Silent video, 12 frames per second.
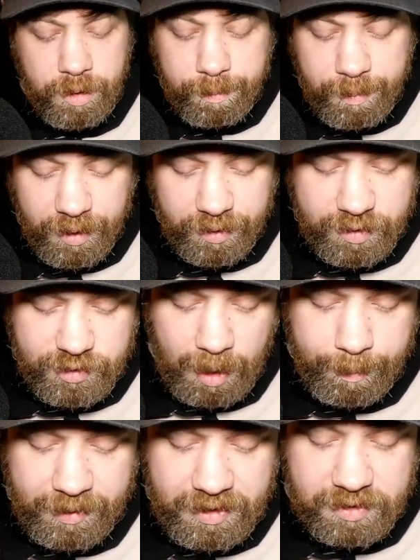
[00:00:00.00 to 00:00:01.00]
but the
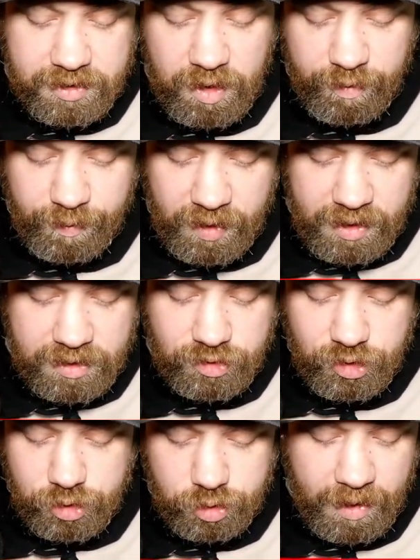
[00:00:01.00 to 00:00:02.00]
Japanese stuff is
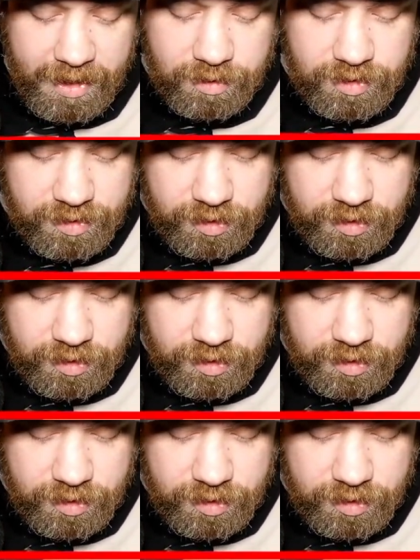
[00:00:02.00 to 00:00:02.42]
just great because